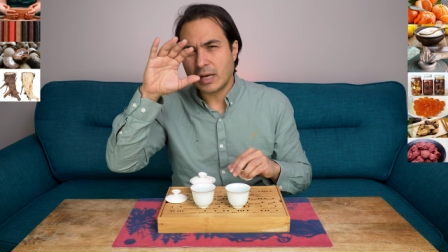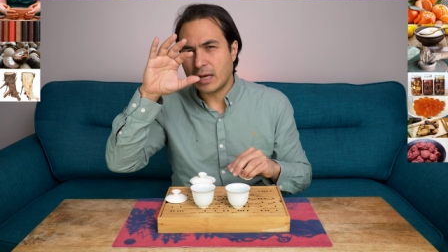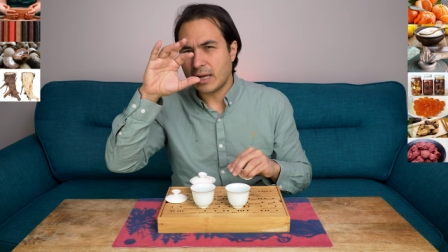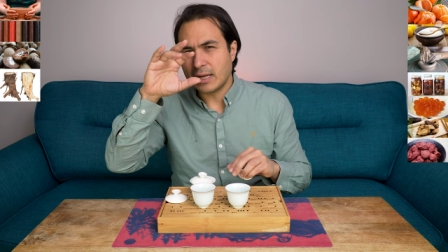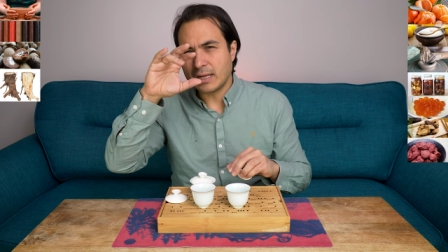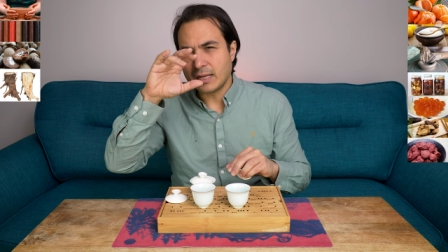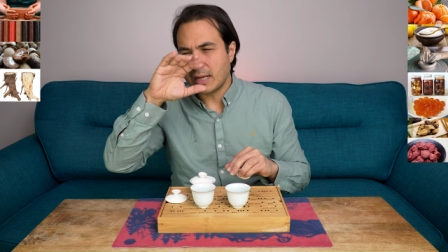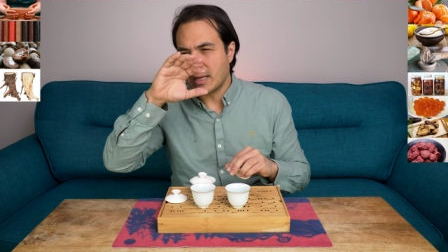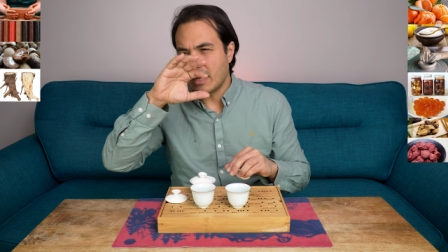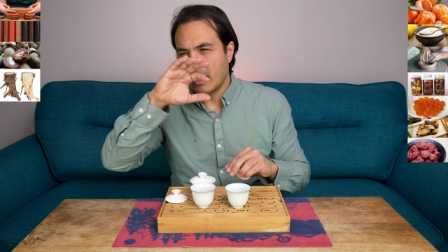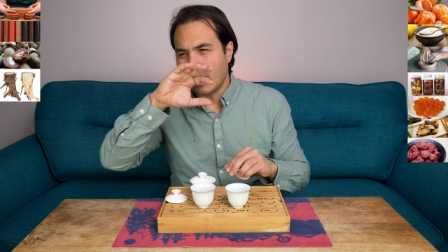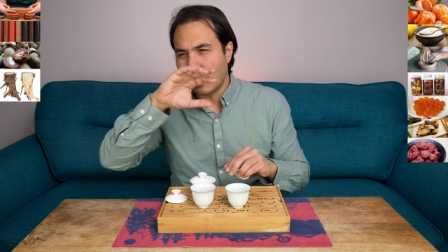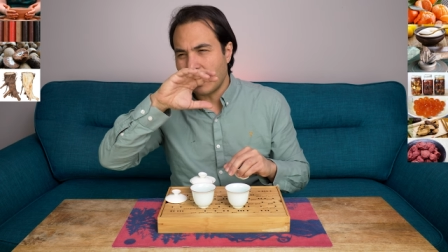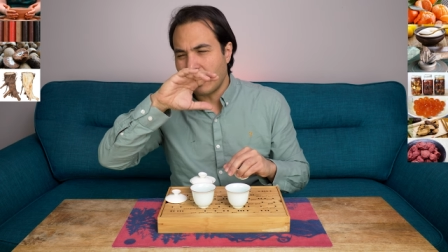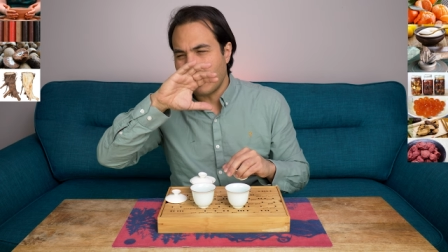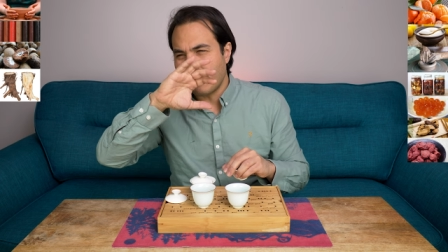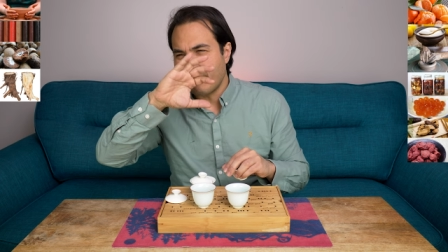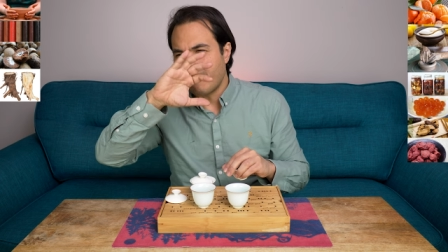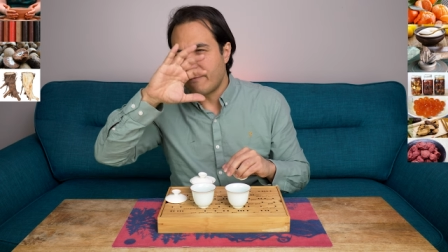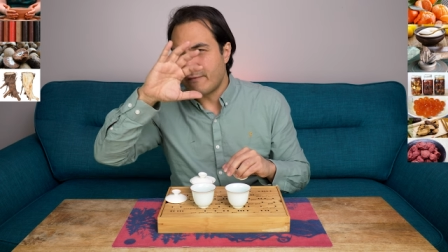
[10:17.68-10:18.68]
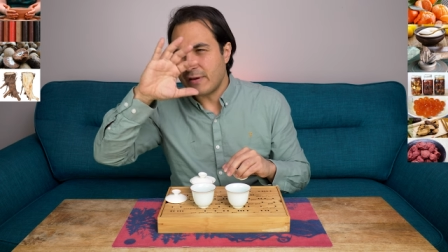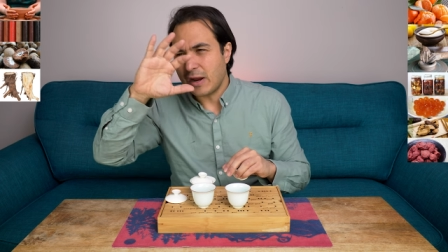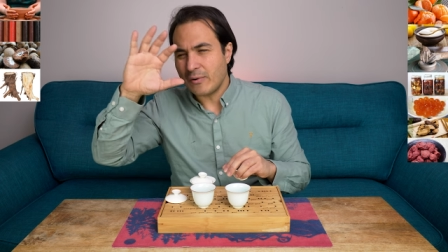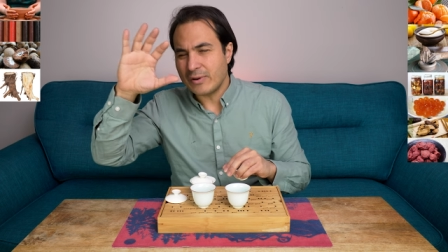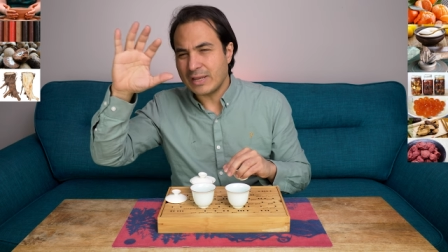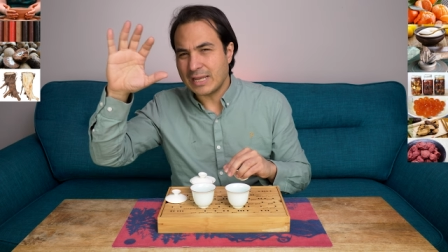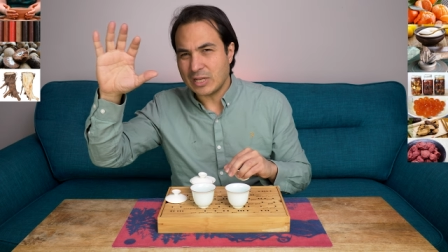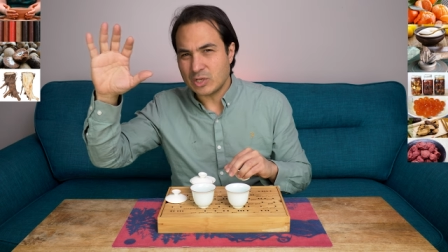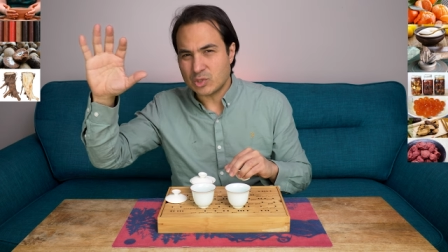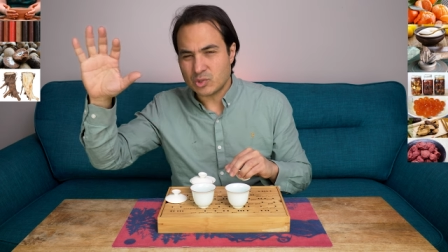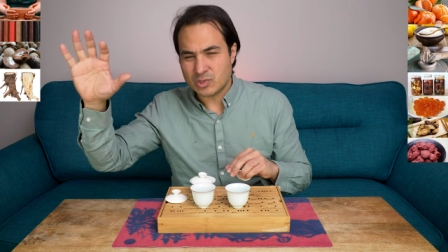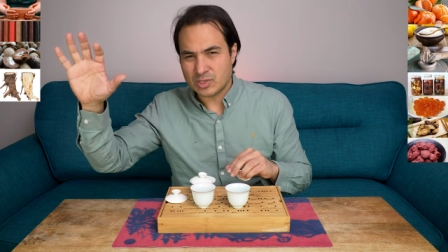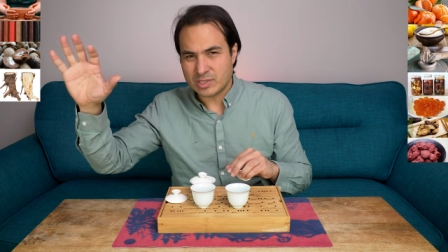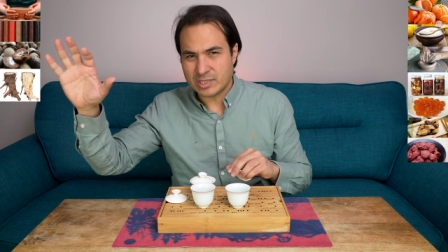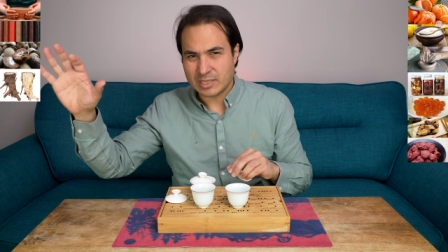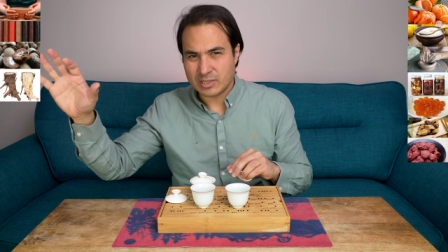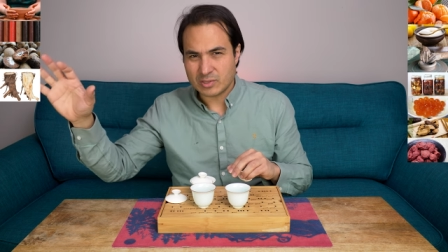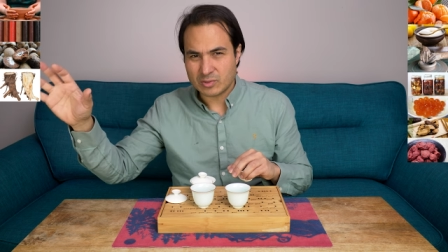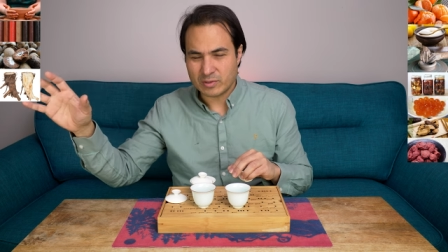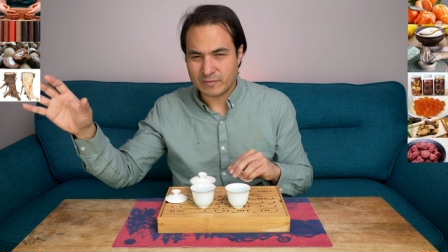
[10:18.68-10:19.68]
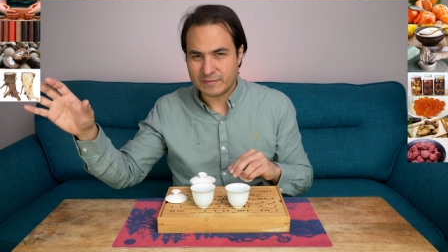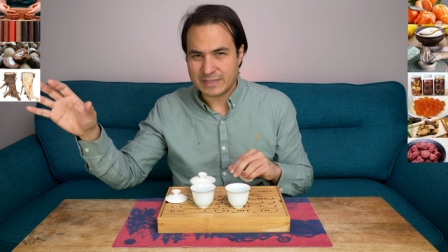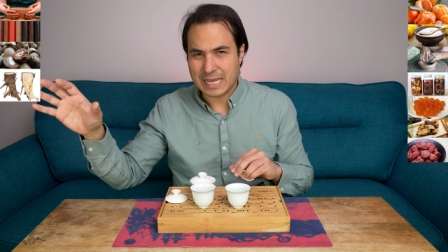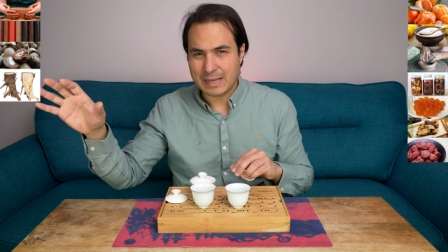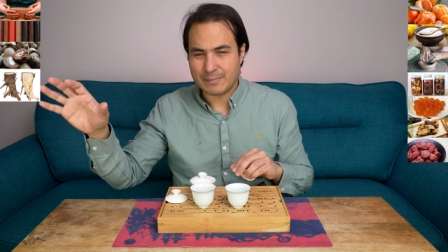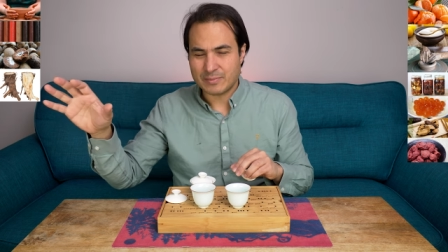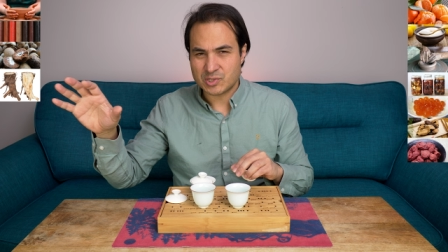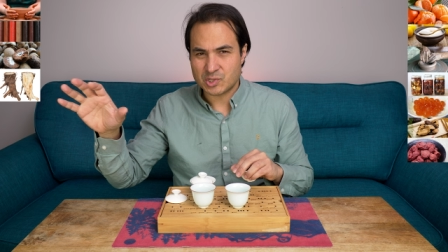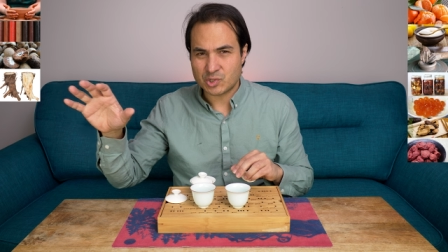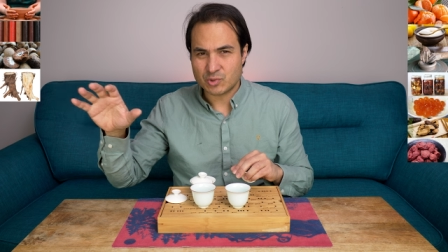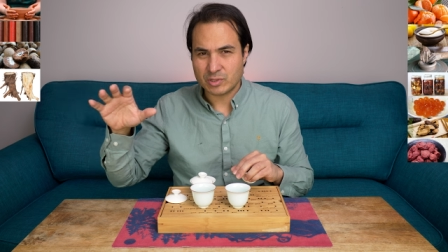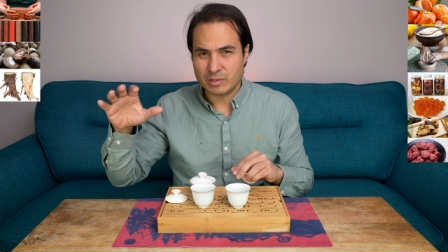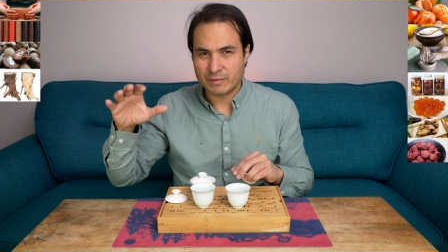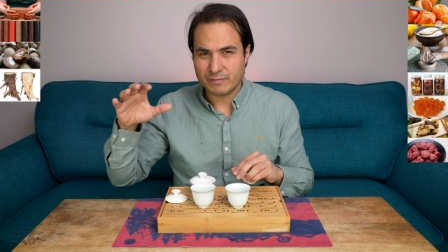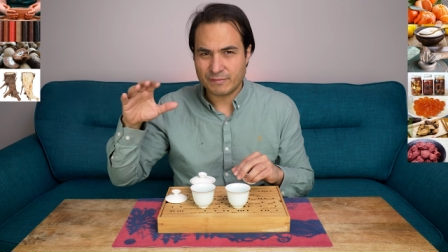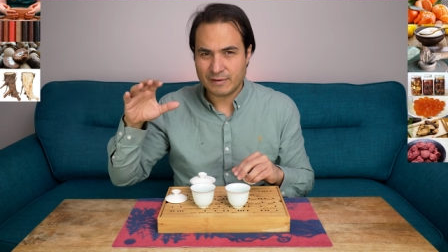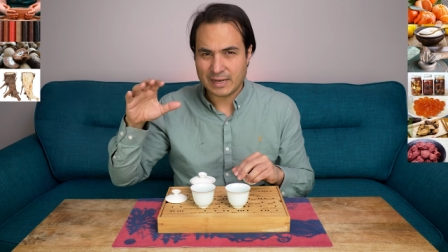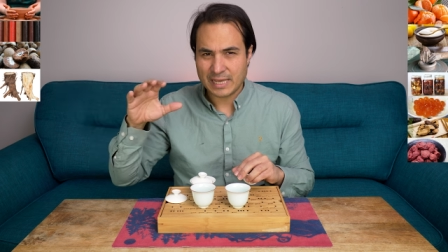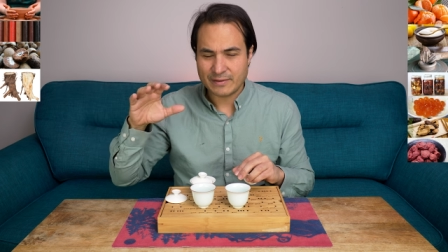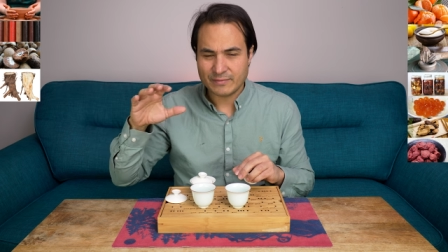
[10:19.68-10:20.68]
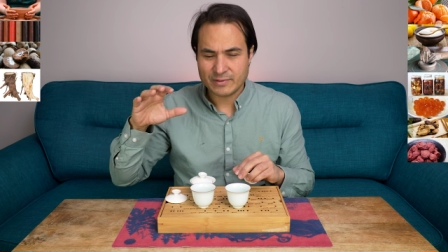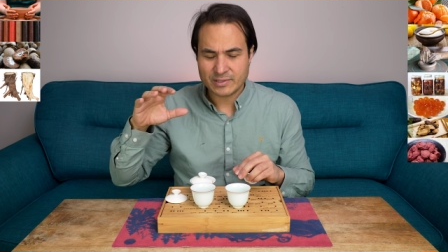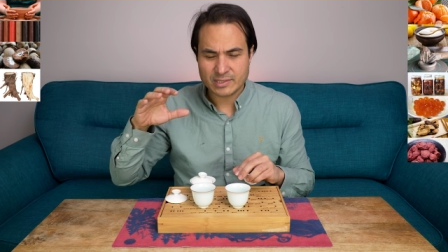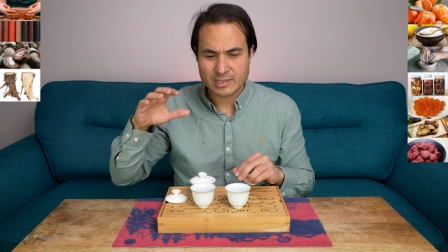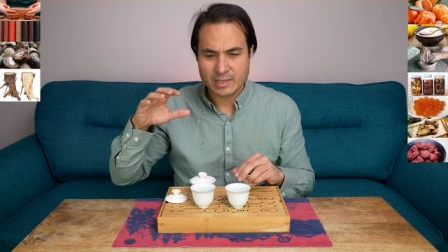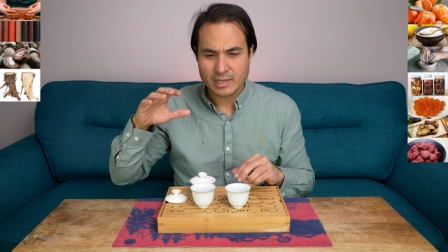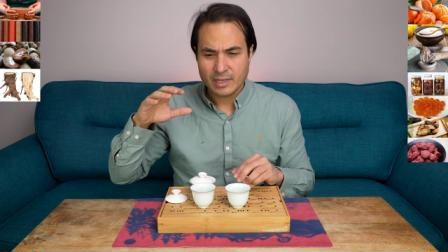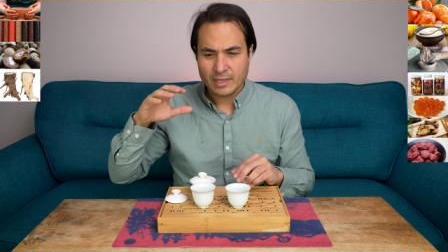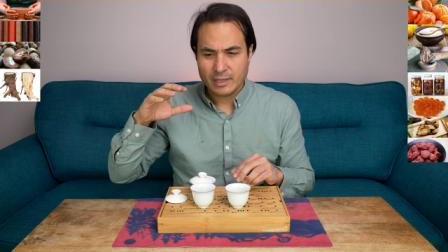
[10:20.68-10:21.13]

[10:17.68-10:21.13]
a, a, a very interesting sort of tapestry of flavors